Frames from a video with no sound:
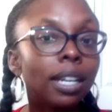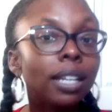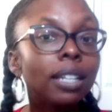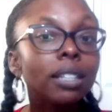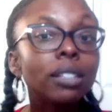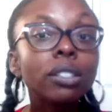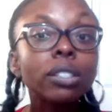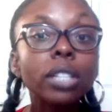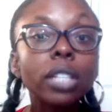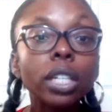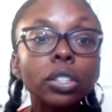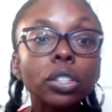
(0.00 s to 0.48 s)

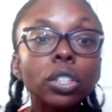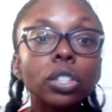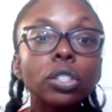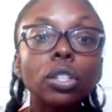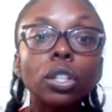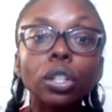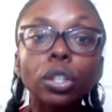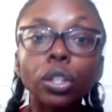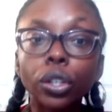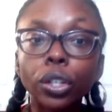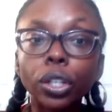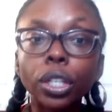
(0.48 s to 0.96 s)
such as
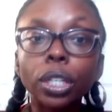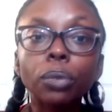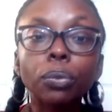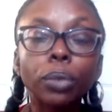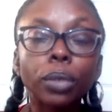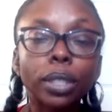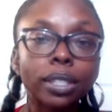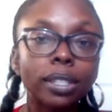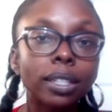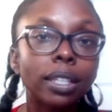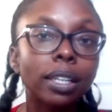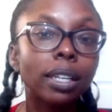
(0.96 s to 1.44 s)
learning,
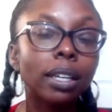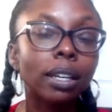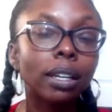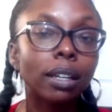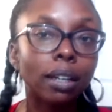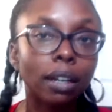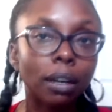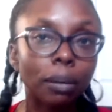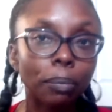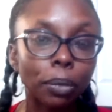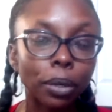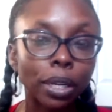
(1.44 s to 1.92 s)
reasoning, and
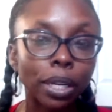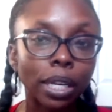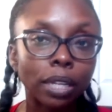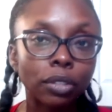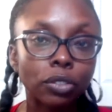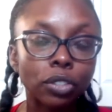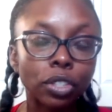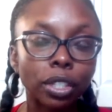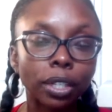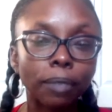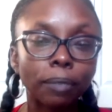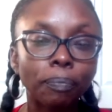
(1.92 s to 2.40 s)

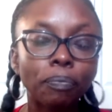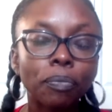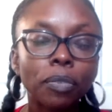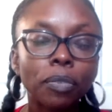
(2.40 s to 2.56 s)
comprehension.